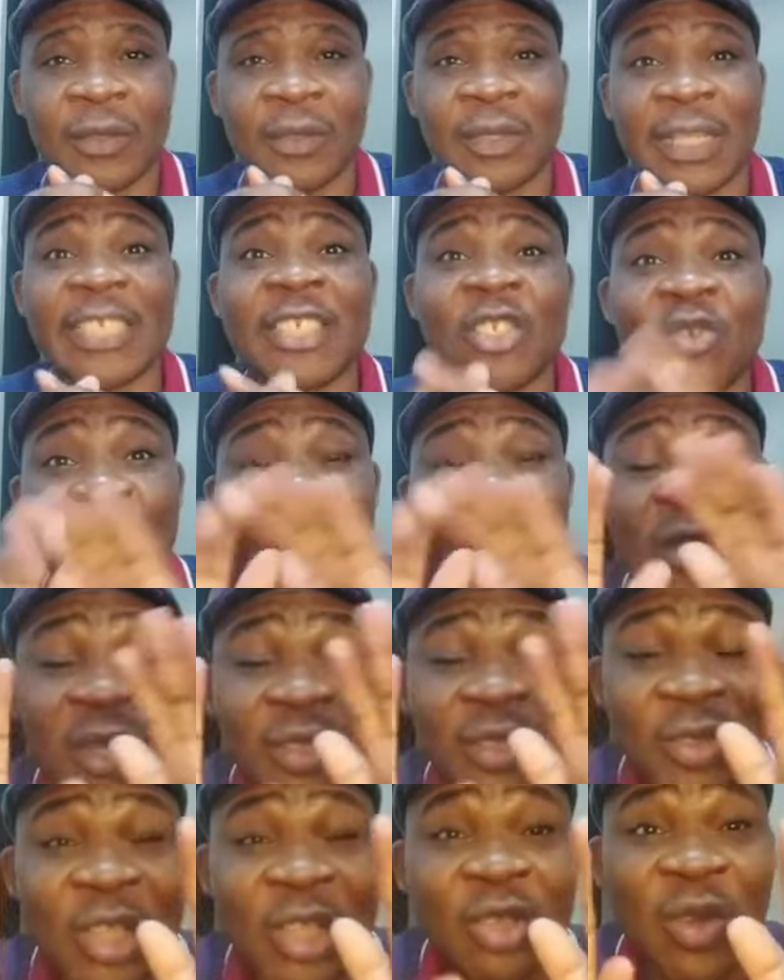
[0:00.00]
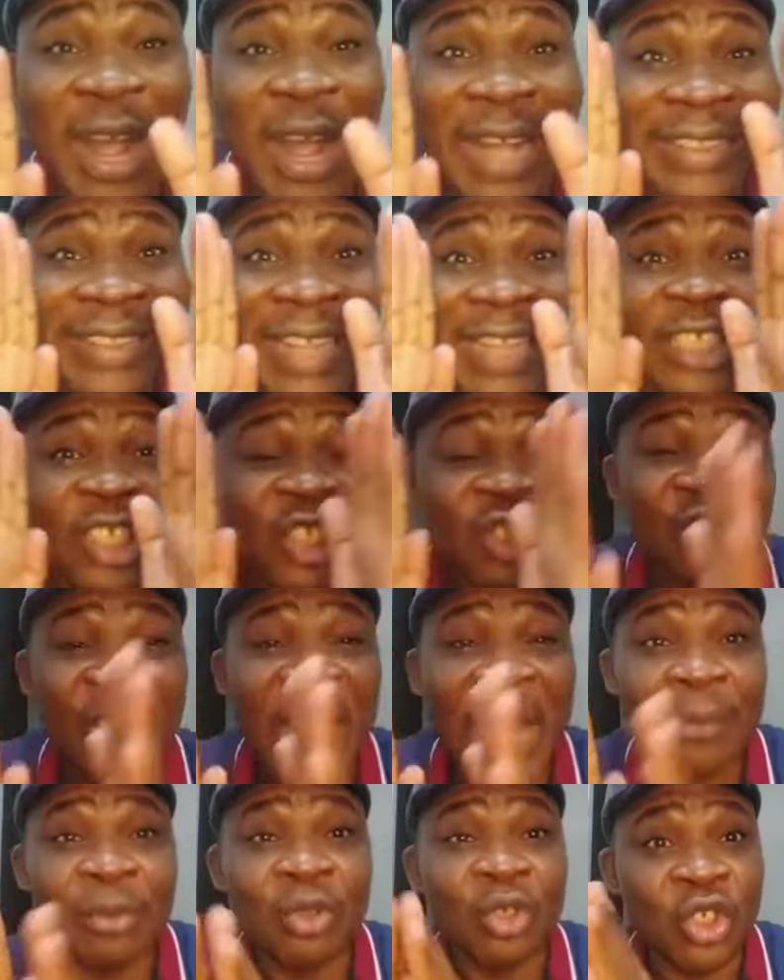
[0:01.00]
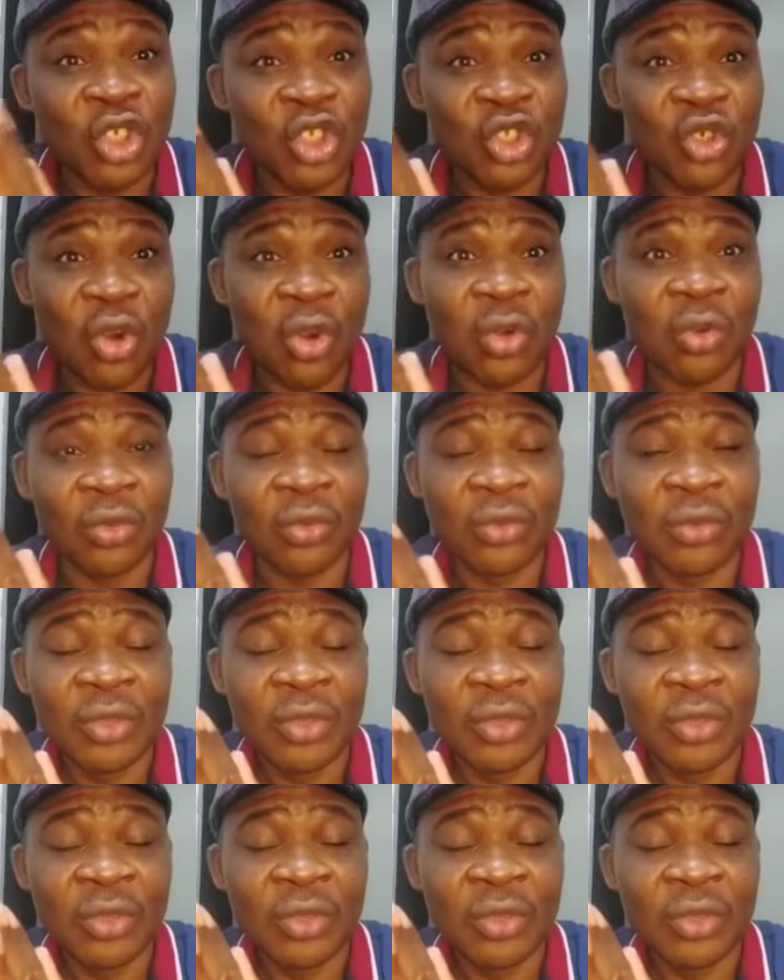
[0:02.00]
That is why you are trying to attach tribe to the struggle.